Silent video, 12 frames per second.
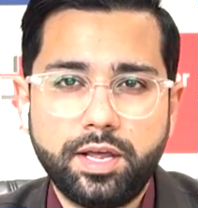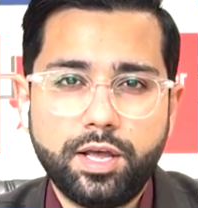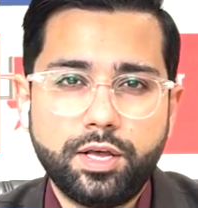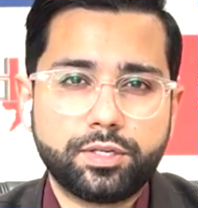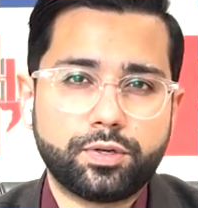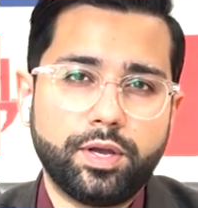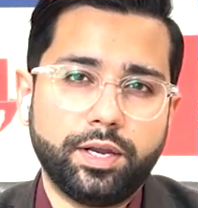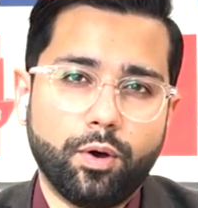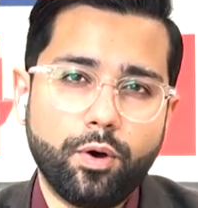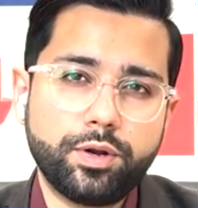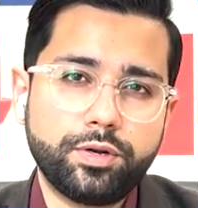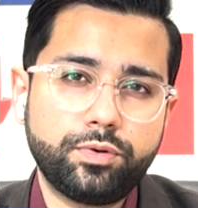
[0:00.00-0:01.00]
So in
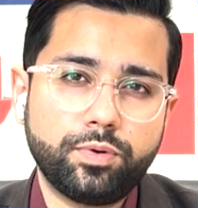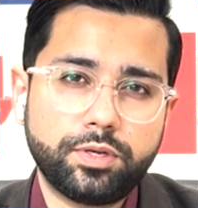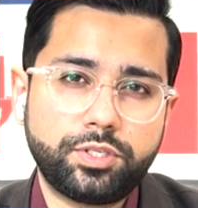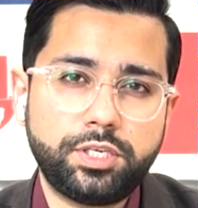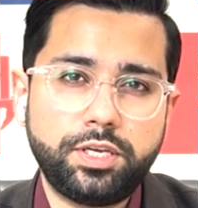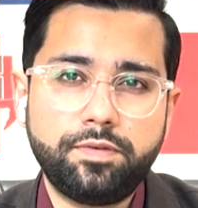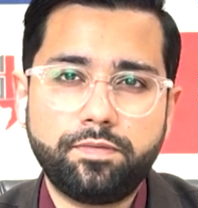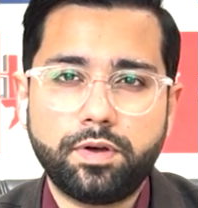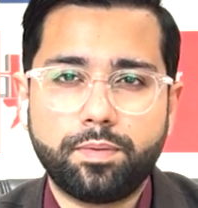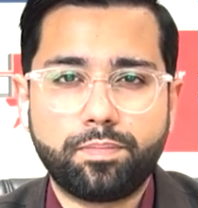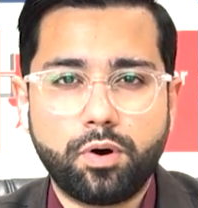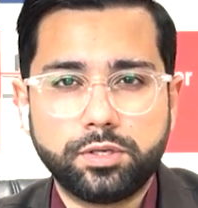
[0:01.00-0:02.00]
order to achieve a
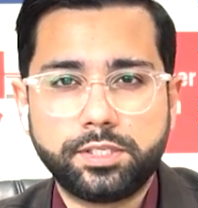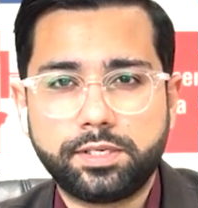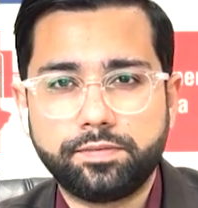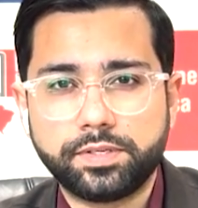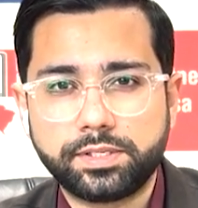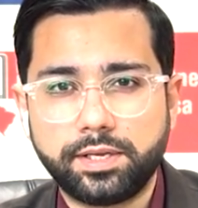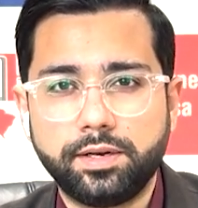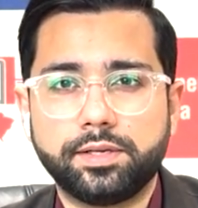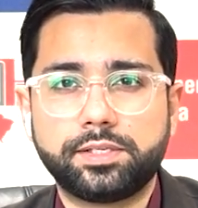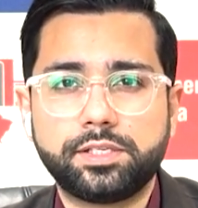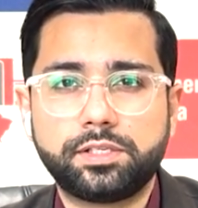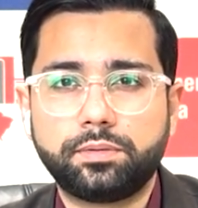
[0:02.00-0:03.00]
positive skill
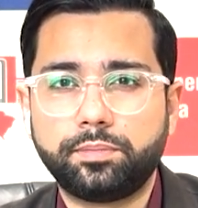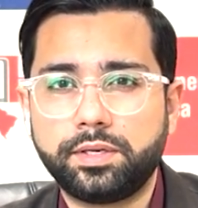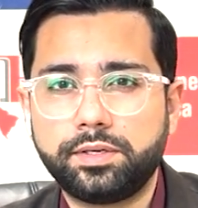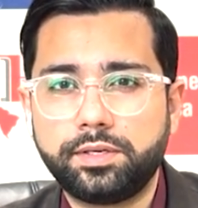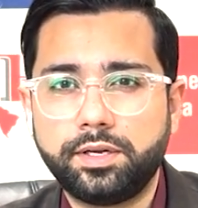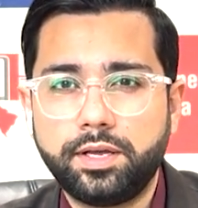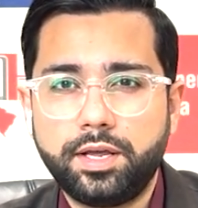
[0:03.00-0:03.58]
assessment,